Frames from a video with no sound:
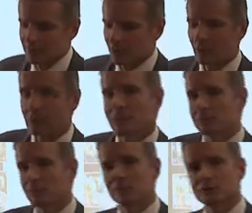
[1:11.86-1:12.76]
a
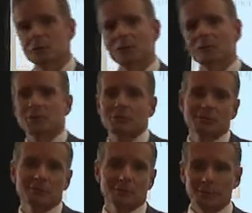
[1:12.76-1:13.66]
classroom of 2 or 3
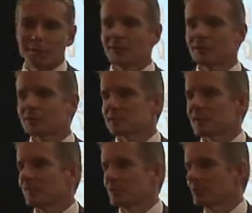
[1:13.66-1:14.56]
children. What are you going to do,
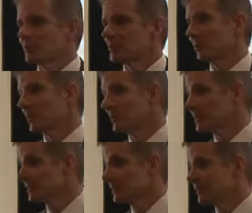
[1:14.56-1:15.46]
staff it with 2
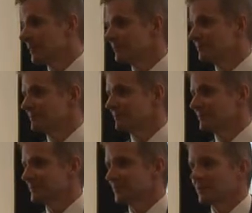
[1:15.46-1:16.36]
adults? I mean,
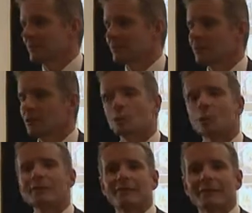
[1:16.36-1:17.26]
you
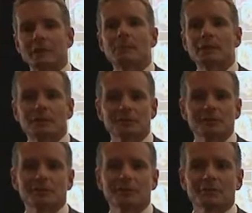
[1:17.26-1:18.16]
won't have anybody in
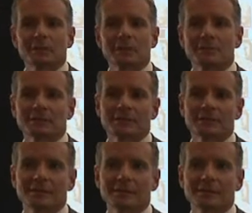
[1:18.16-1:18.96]
service, basically.